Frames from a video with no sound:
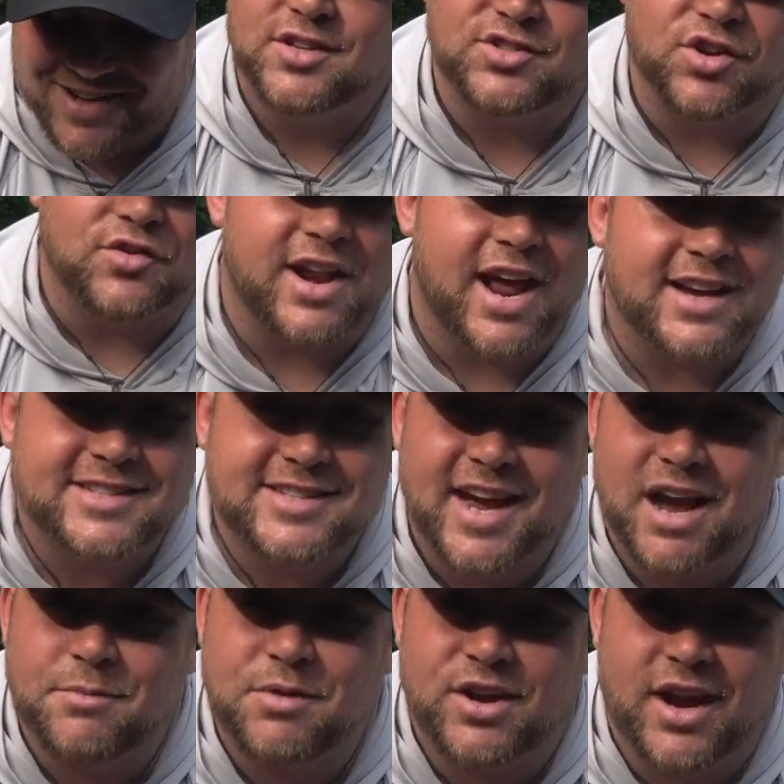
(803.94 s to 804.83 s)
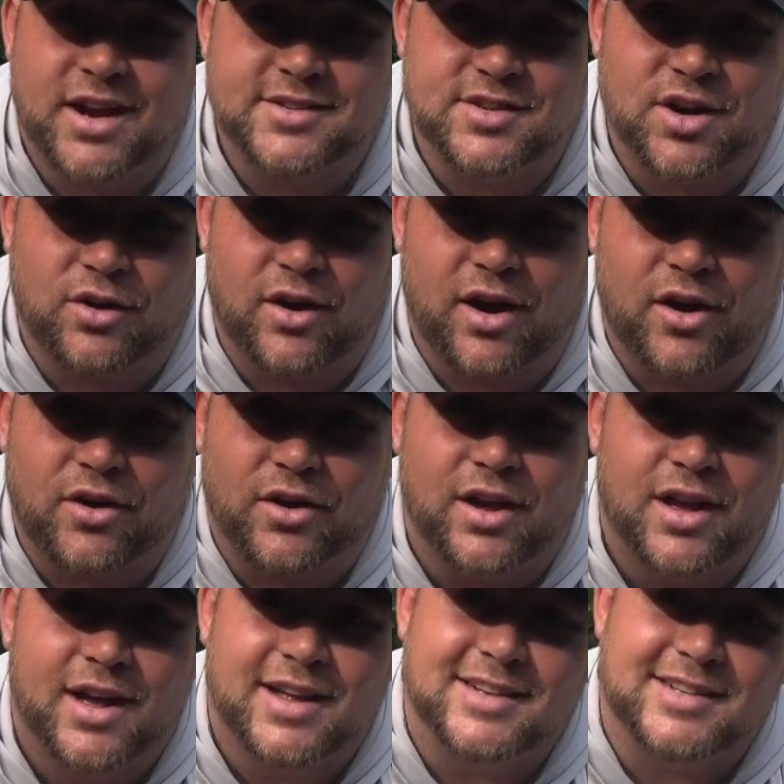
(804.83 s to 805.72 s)
So next time you guys go
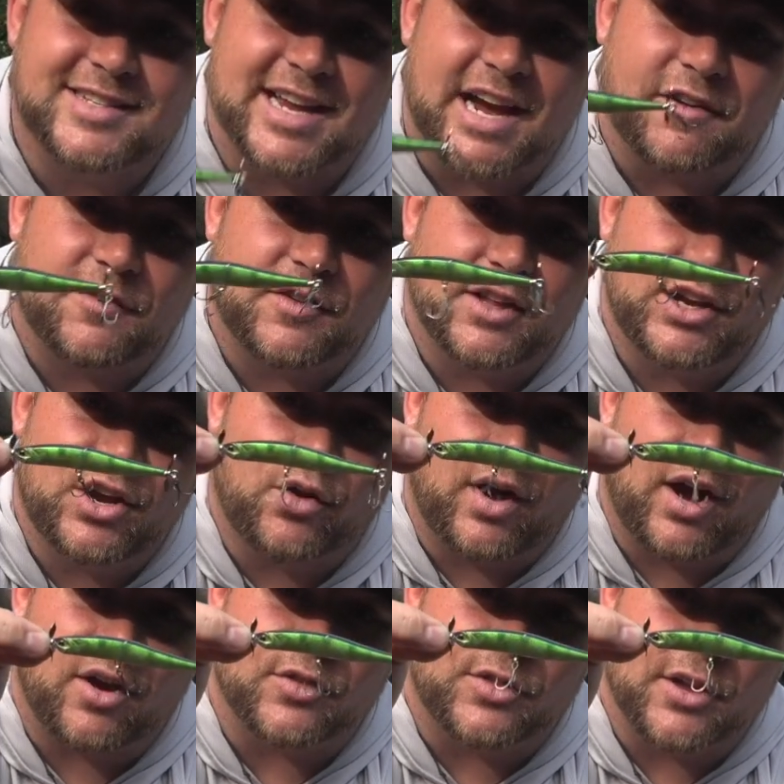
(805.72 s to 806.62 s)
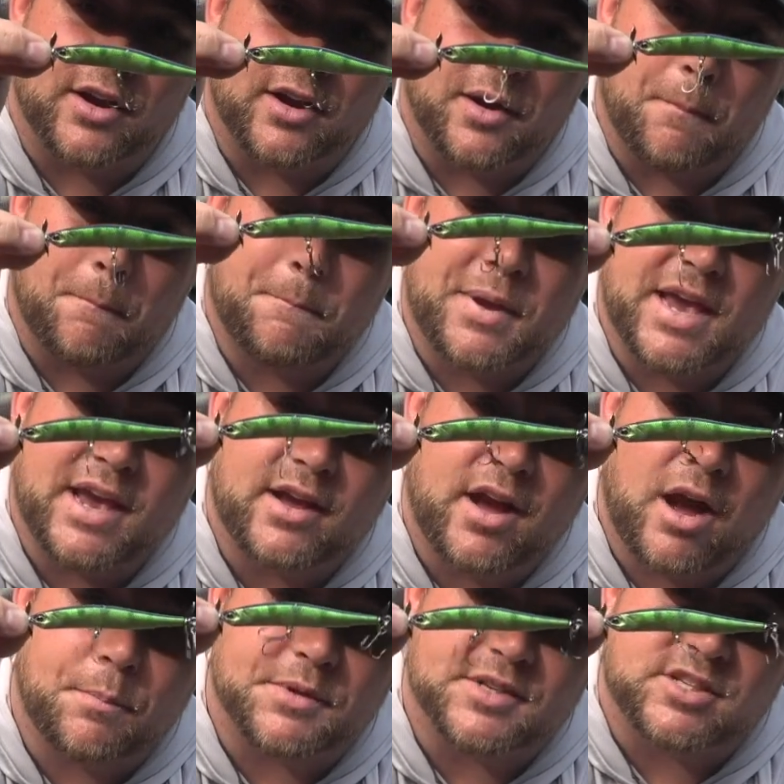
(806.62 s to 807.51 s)
out, definitely go out there,
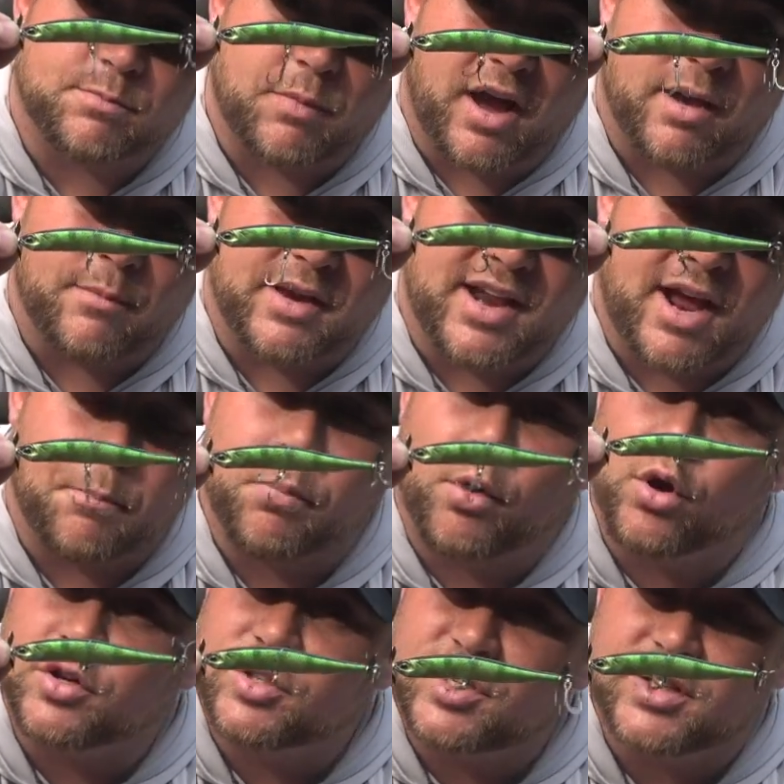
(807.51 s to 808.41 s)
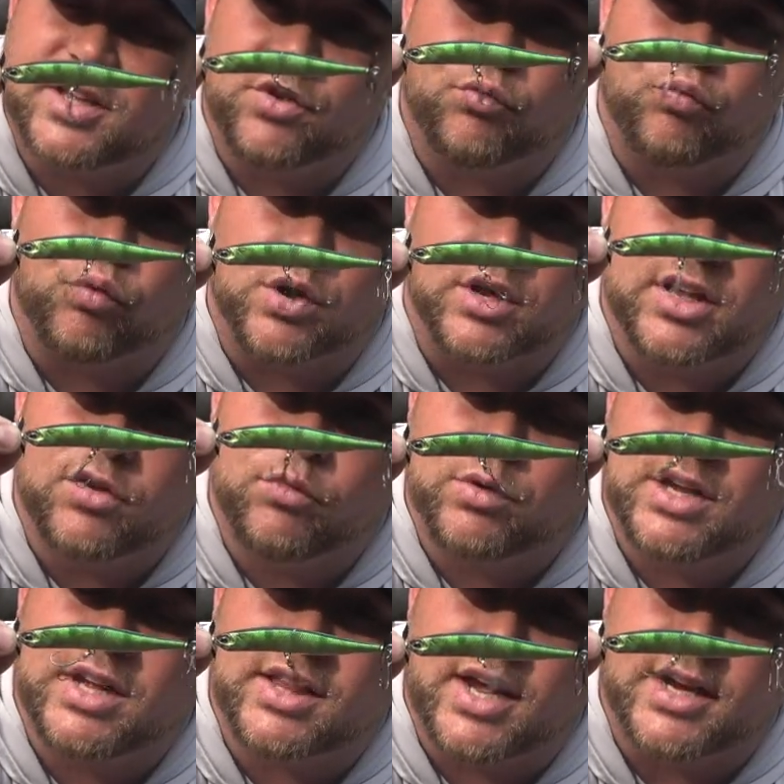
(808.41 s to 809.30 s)
pick up a spy bait. I personally really,
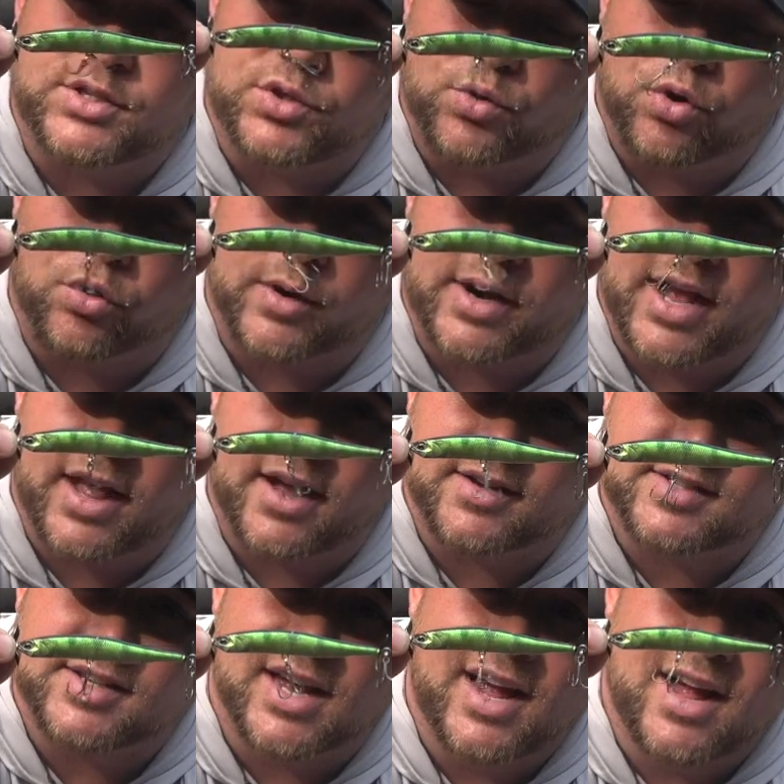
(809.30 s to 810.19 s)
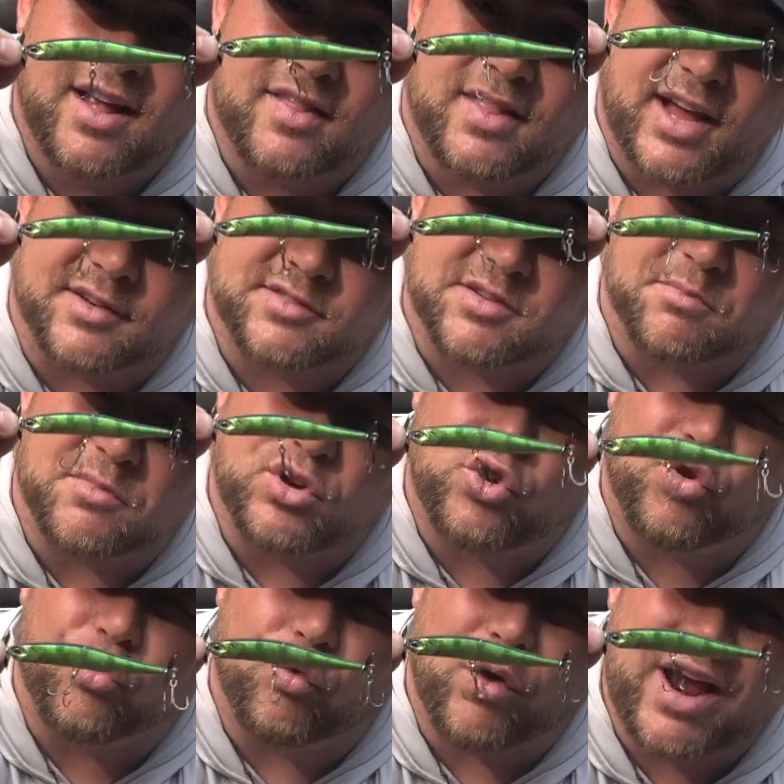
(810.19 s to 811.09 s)
really like Duo Reales. They have
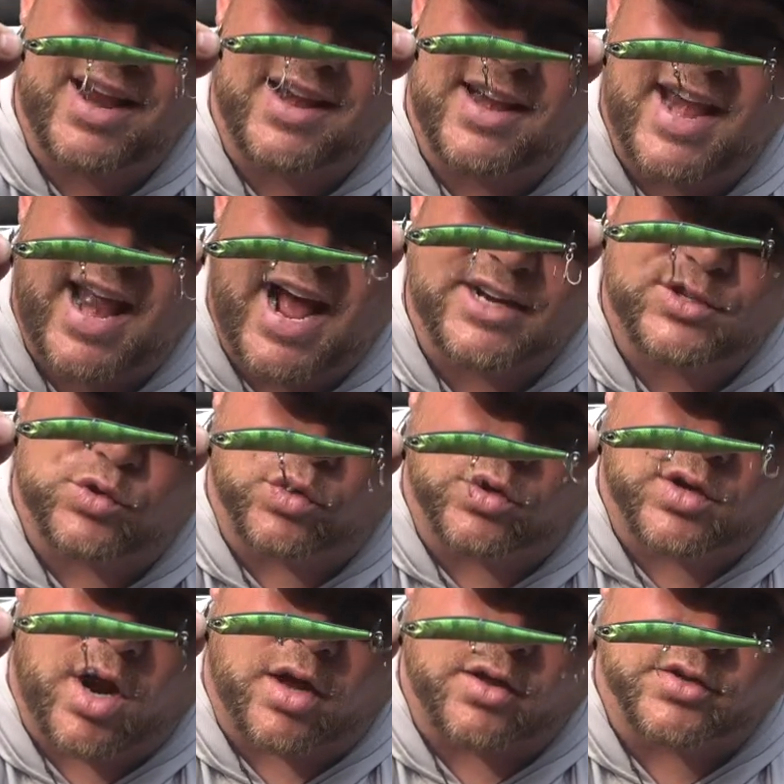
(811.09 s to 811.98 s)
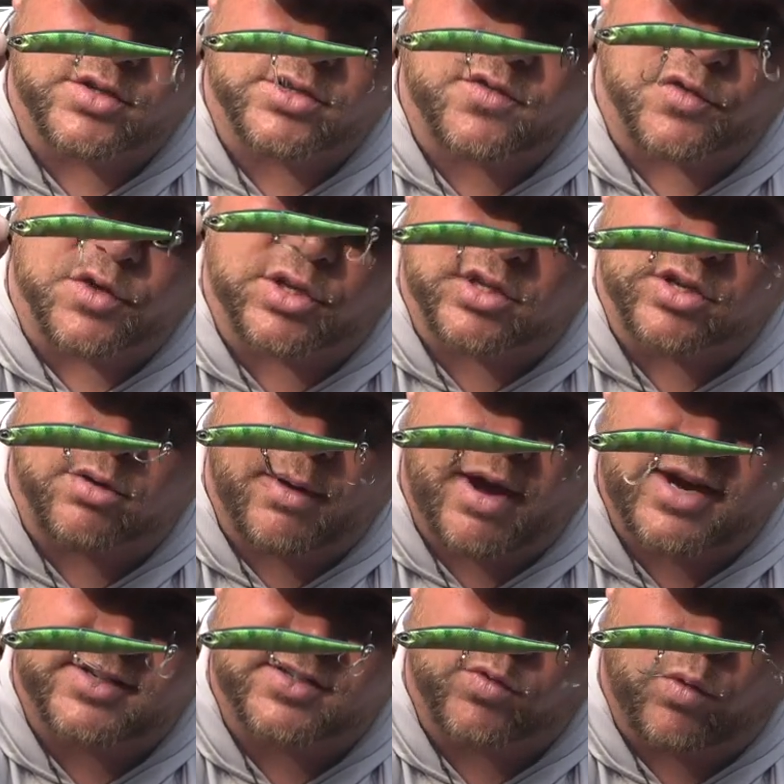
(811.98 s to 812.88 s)
some great natural colors for clear
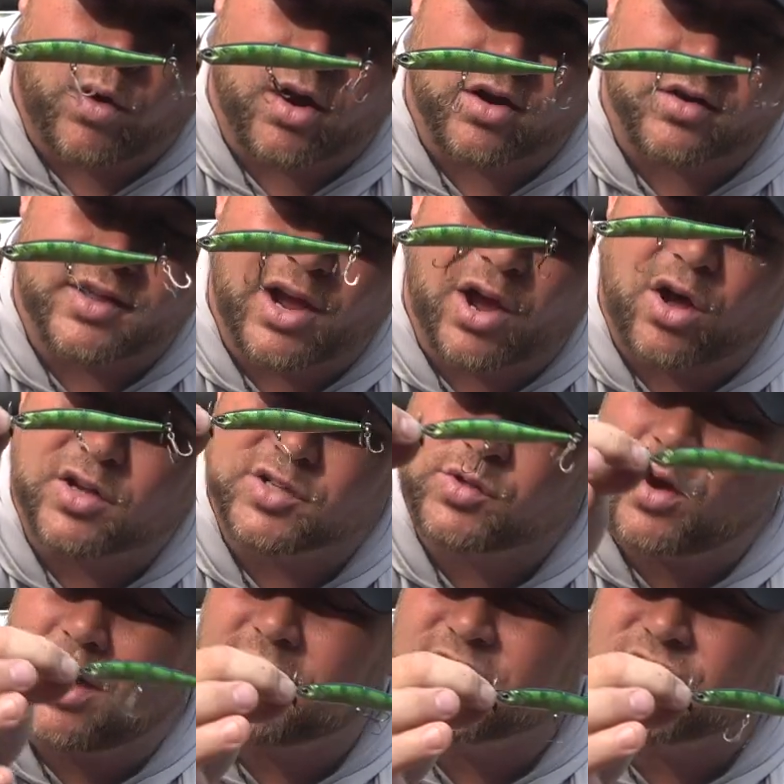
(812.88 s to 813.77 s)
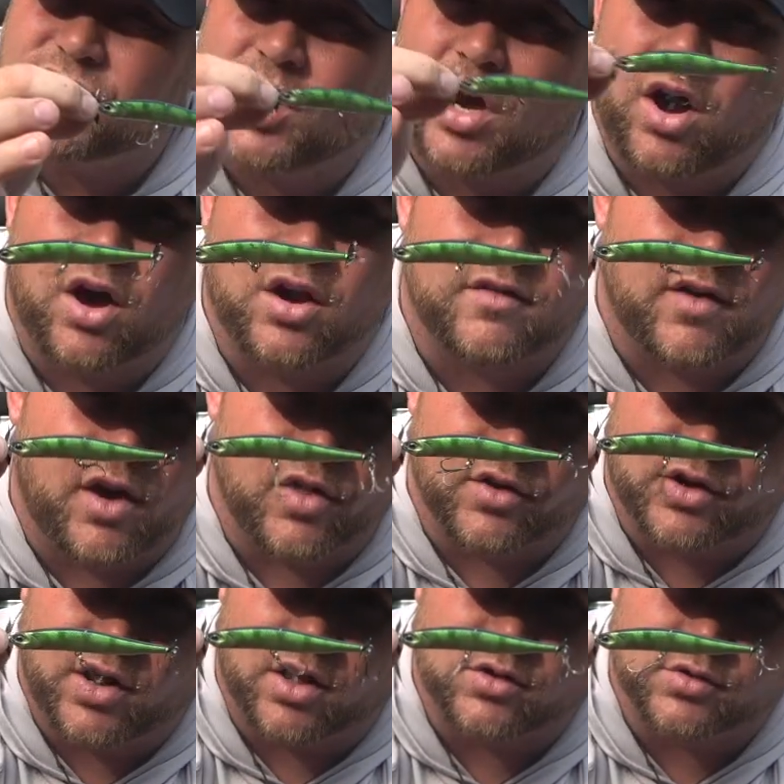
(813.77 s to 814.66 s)
bodies of water, and they also have a ton of
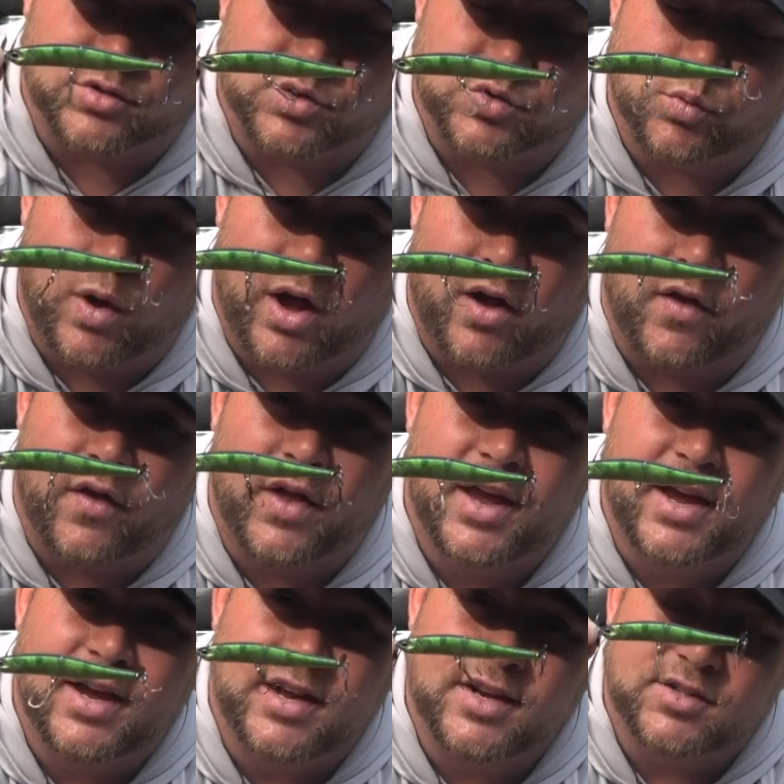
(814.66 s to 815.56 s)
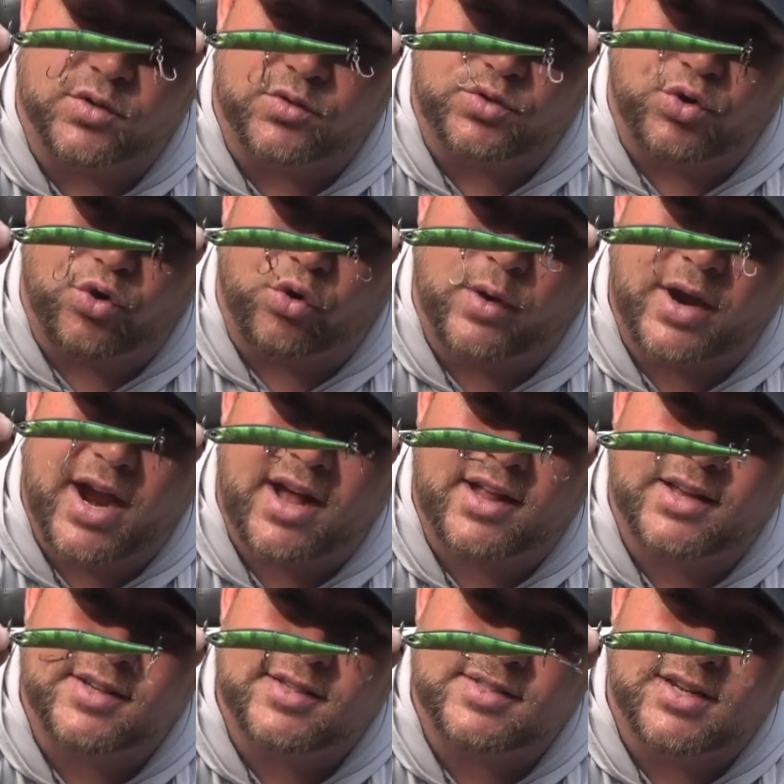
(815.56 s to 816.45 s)
other colors as well. So Duo
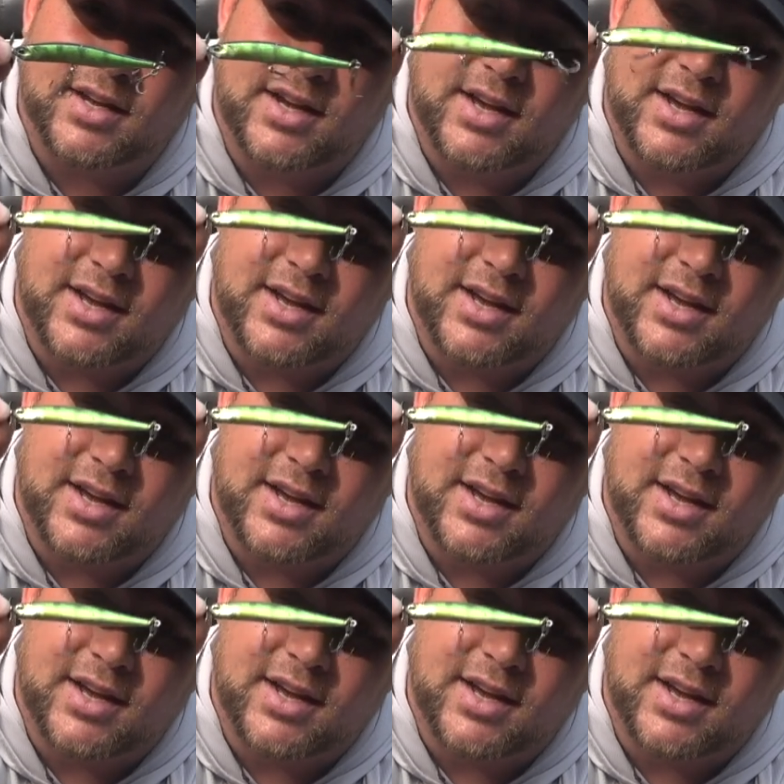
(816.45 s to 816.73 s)
Reales,